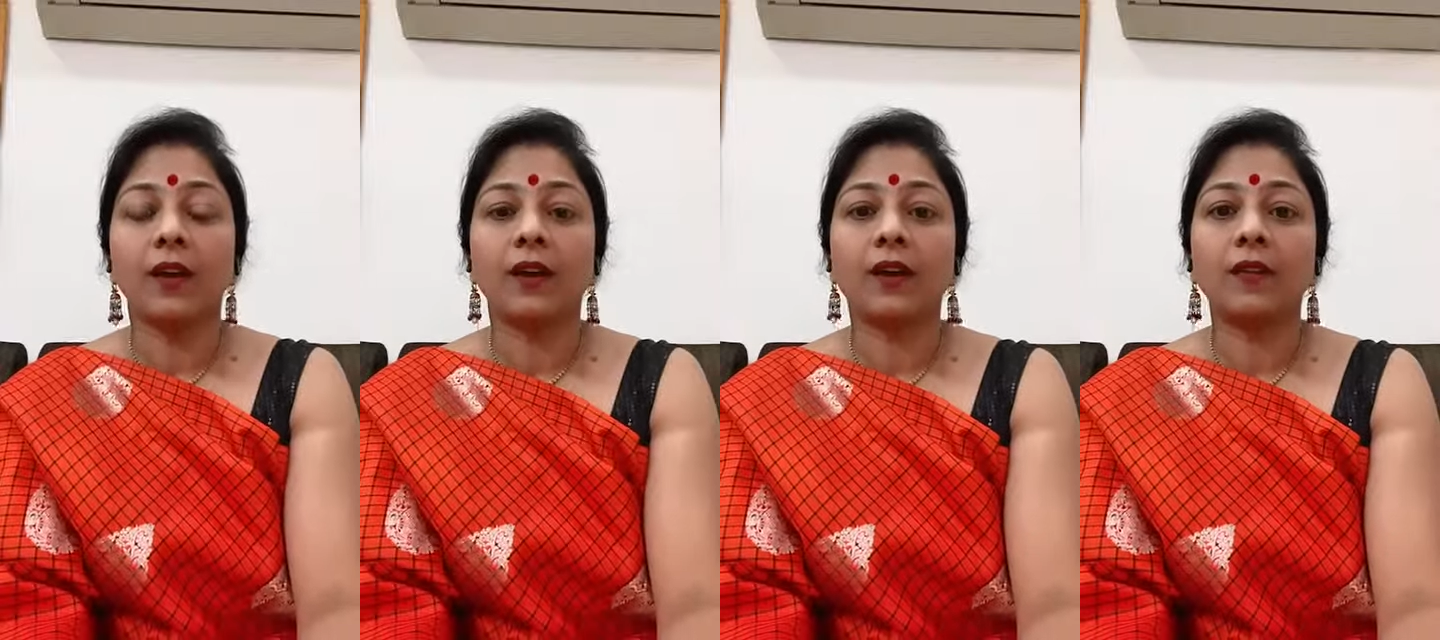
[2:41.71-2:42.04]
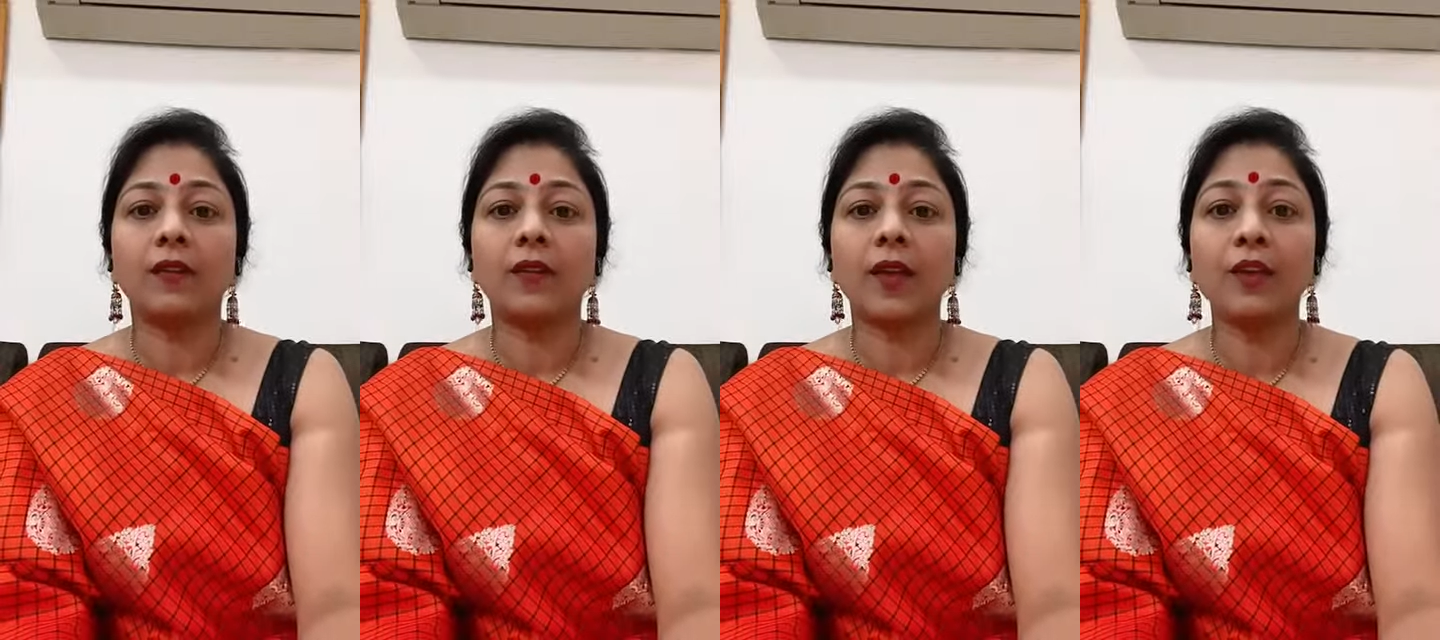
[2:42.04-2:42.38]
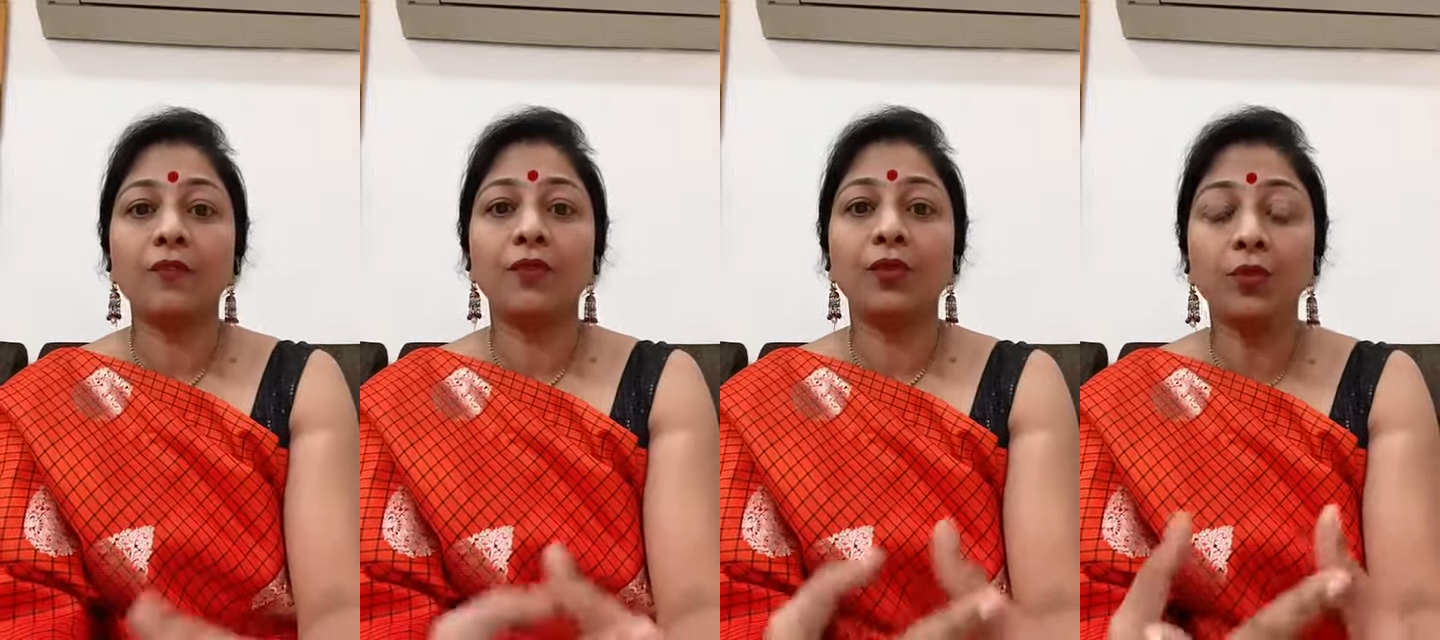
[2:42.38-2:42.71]

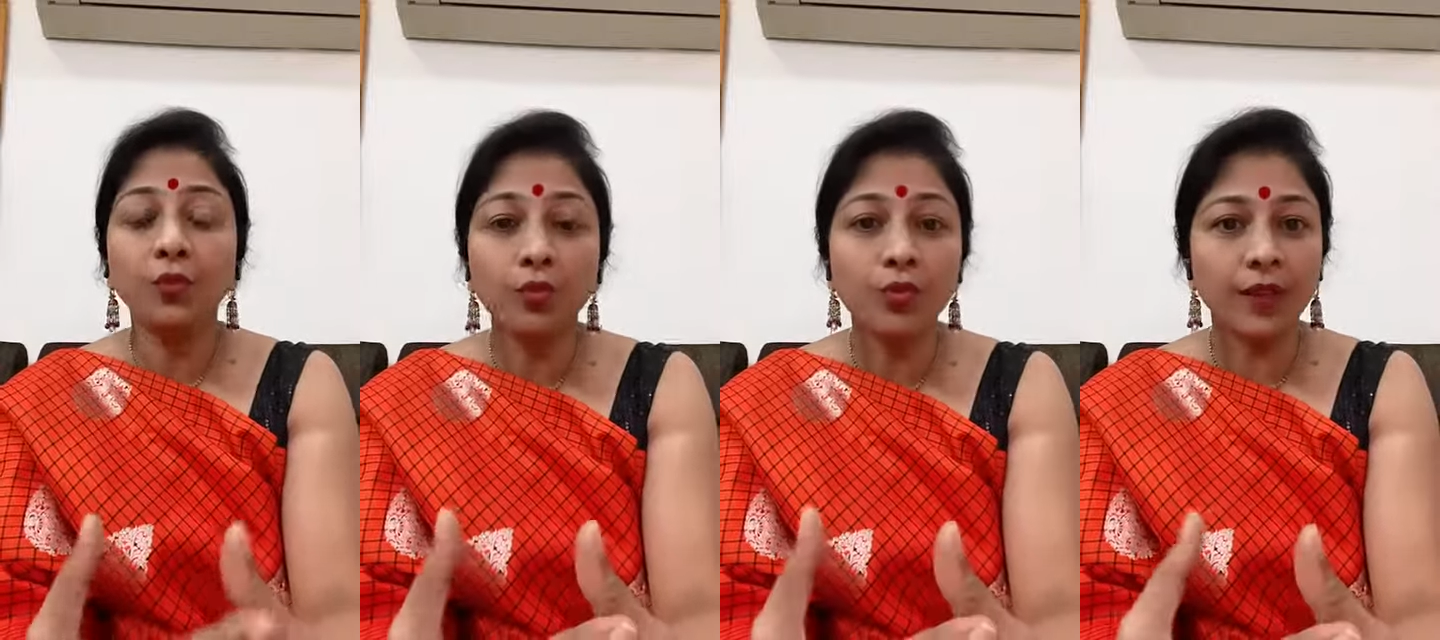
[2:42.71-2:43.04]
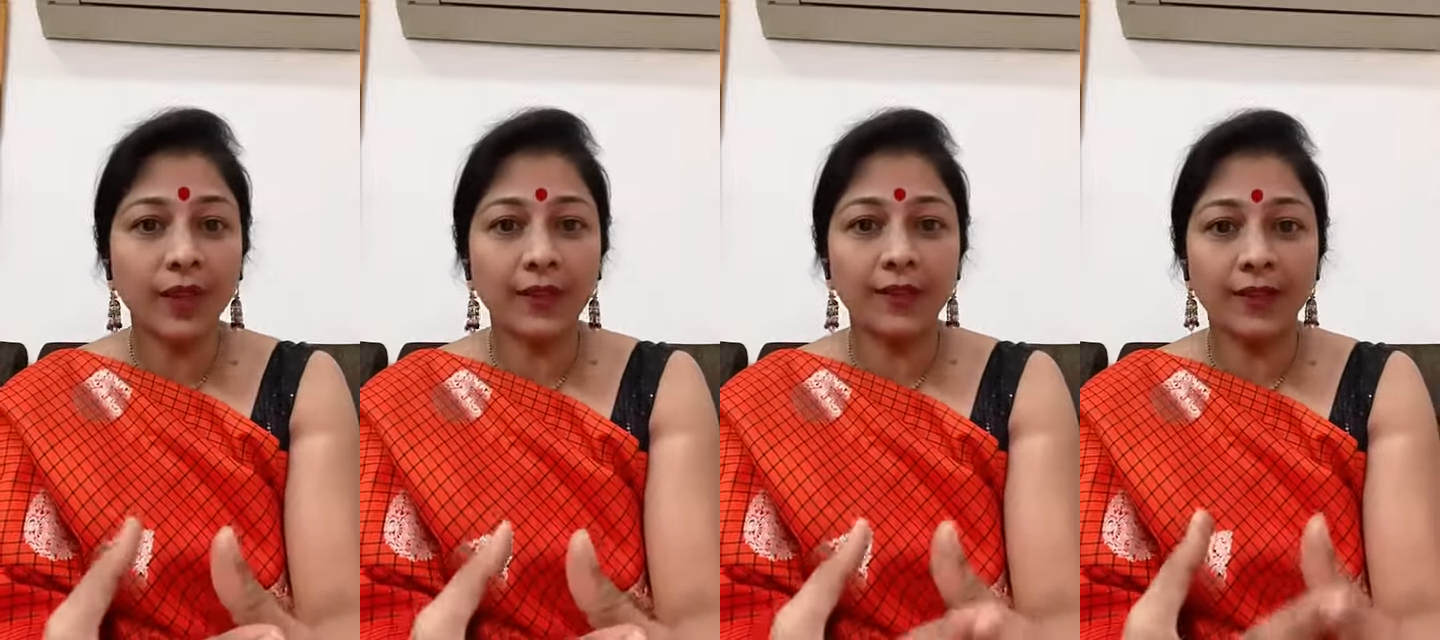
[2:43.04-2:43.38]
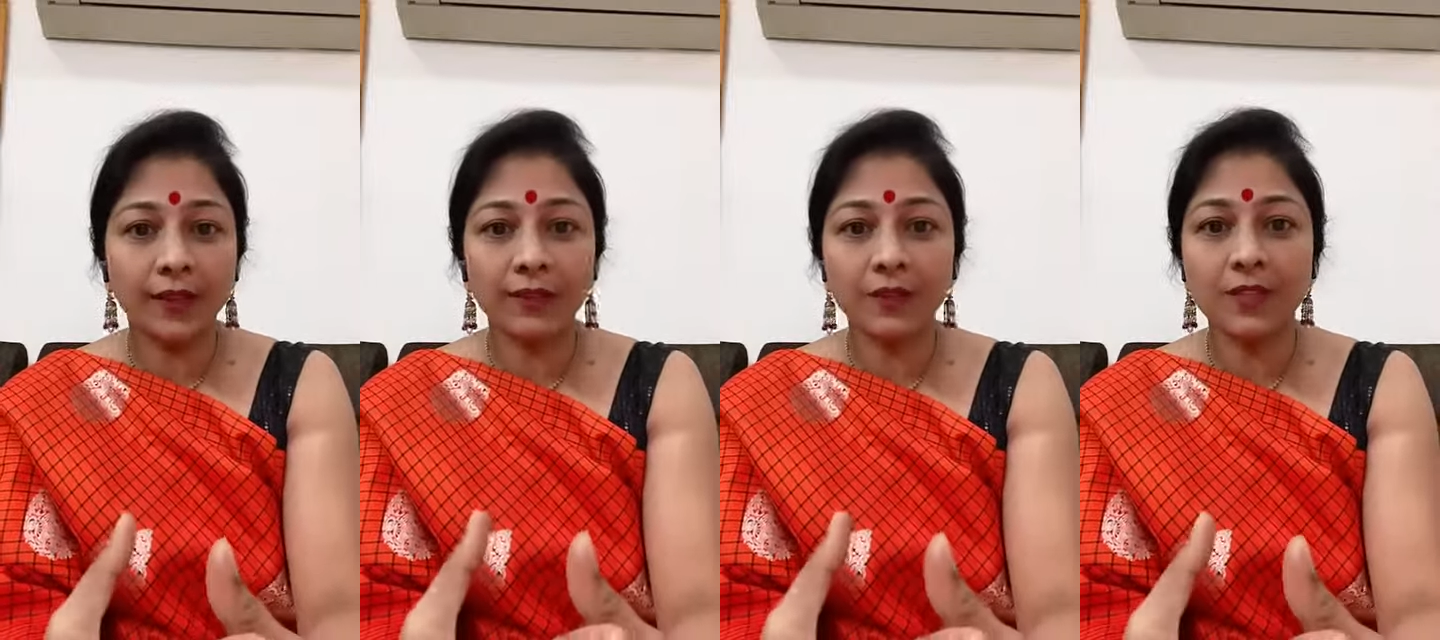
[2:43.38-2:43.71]
if you can
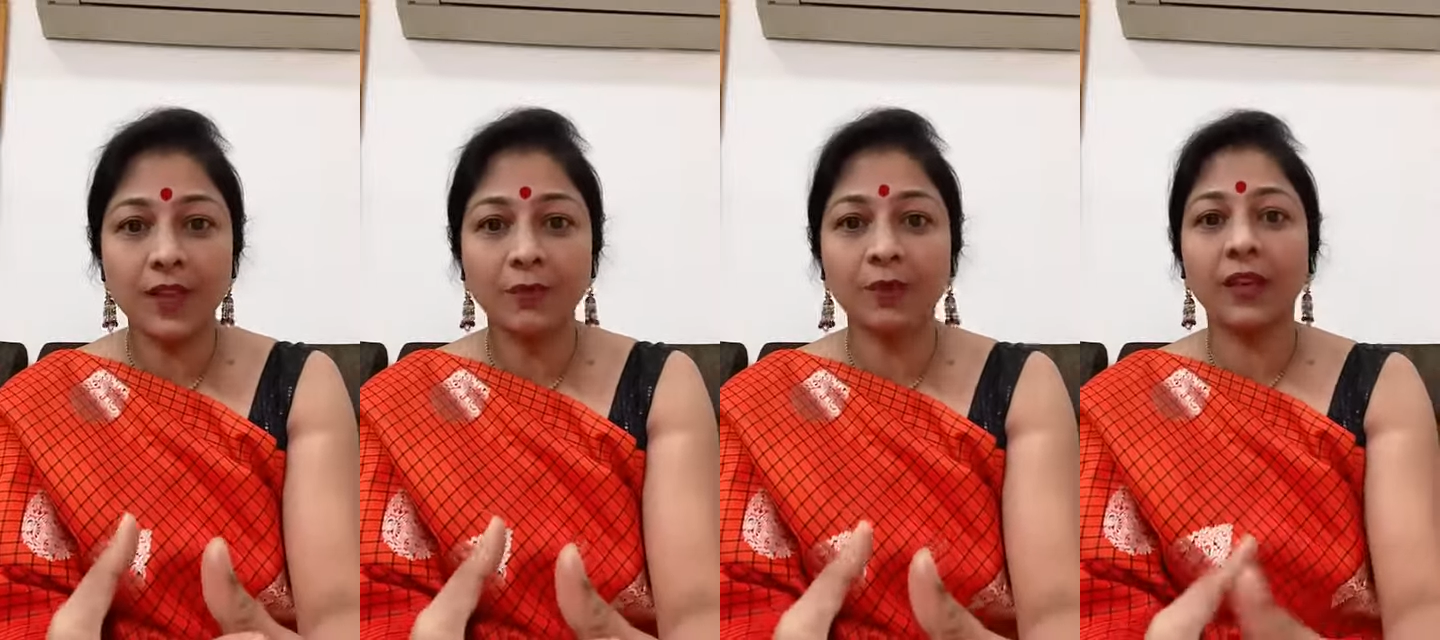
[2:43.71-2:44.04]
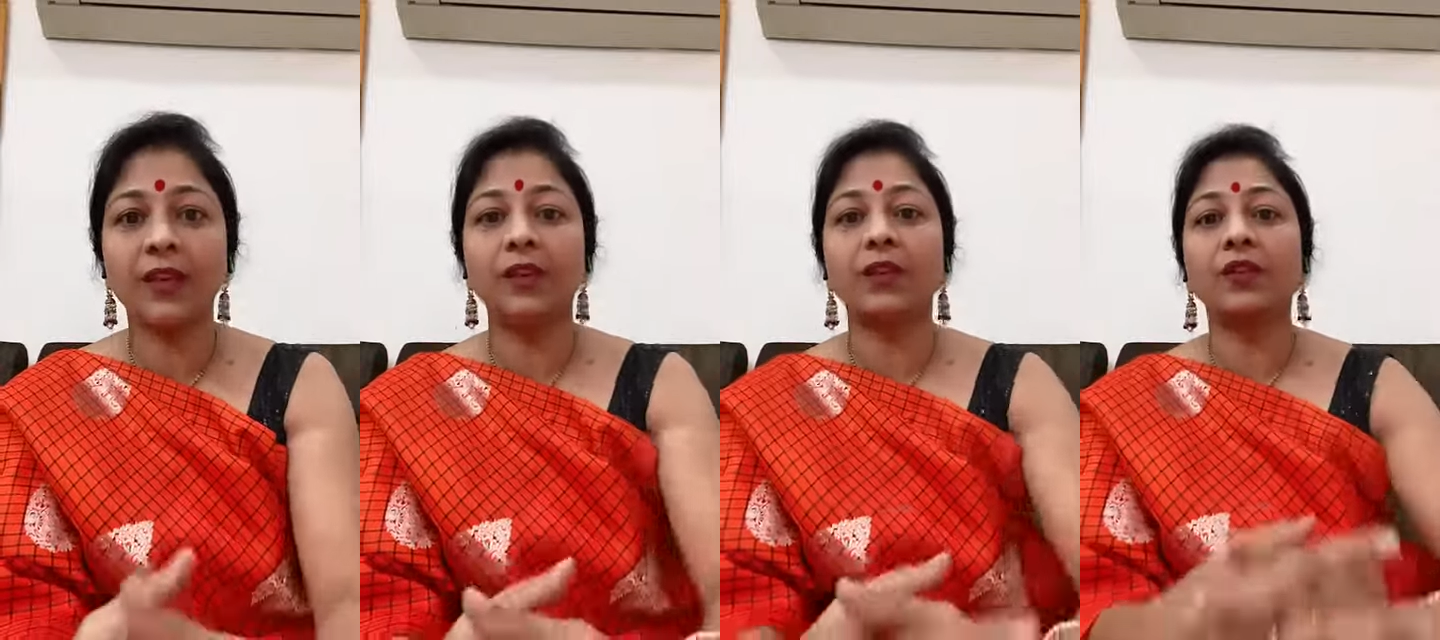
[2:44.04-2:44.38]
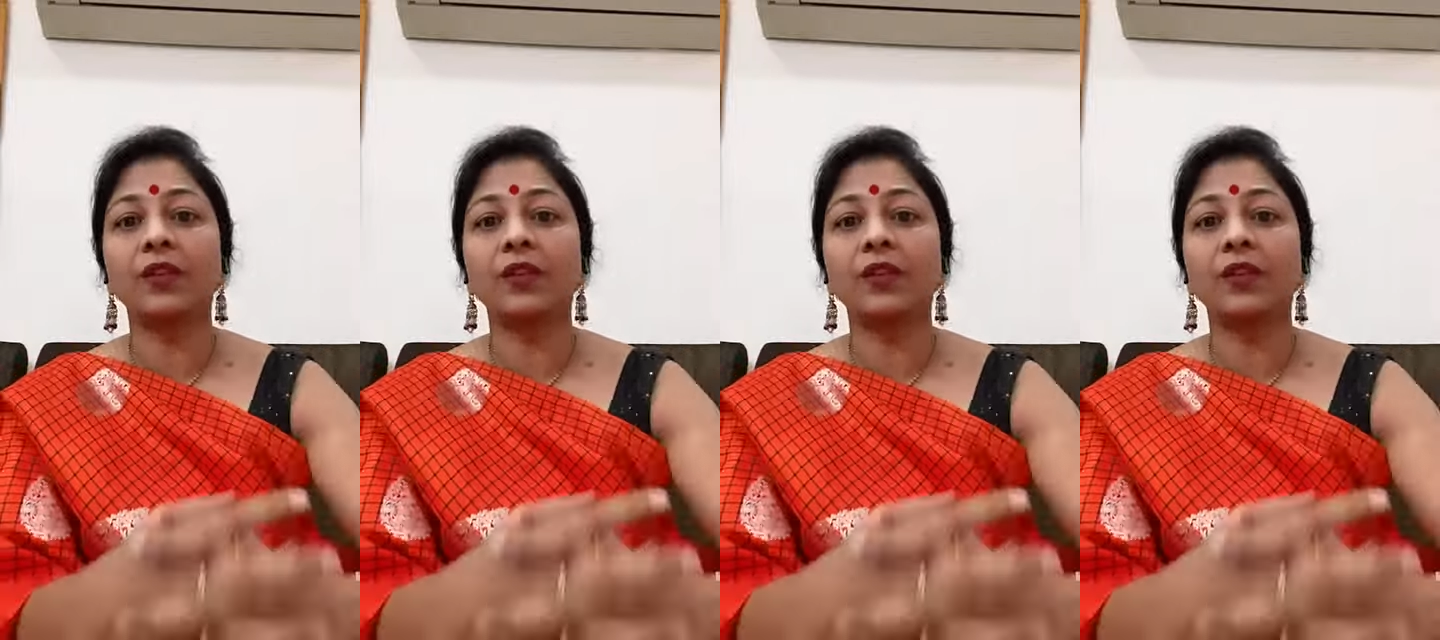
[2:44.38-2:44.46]
gift something